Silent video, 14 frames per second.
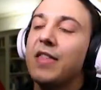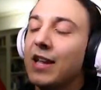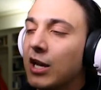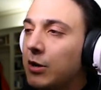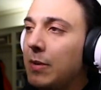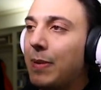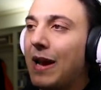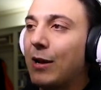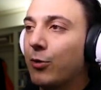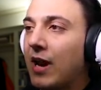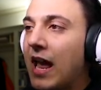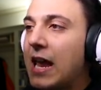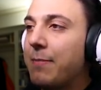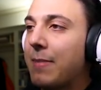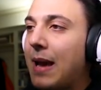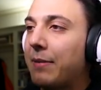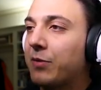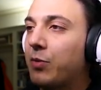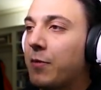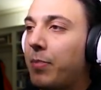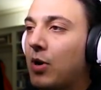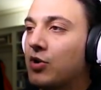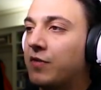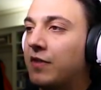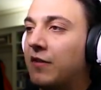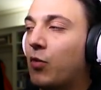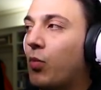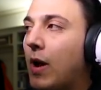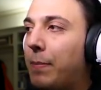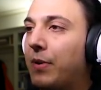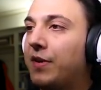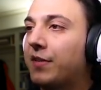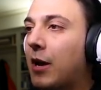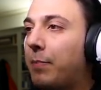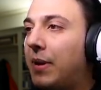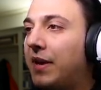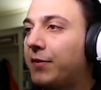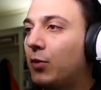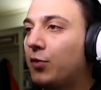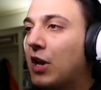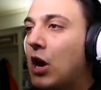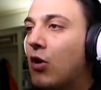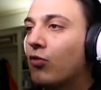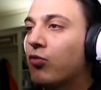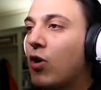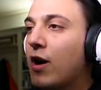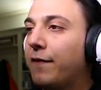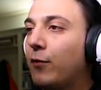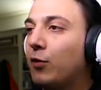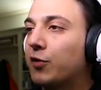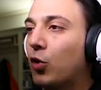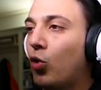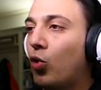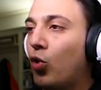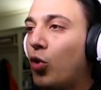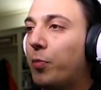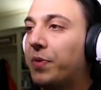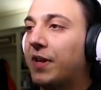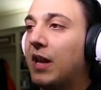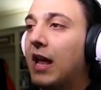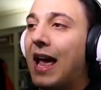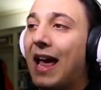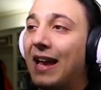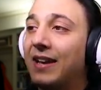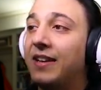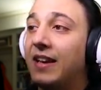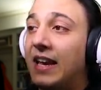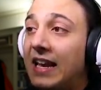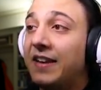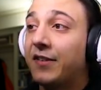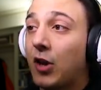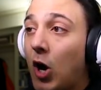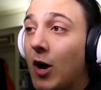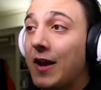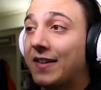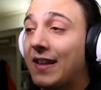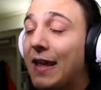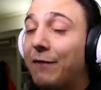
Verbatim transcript: They're going to be playing on aim maps with a bunch of different weapons like pistols, rifles, A W Ps, and it is the highest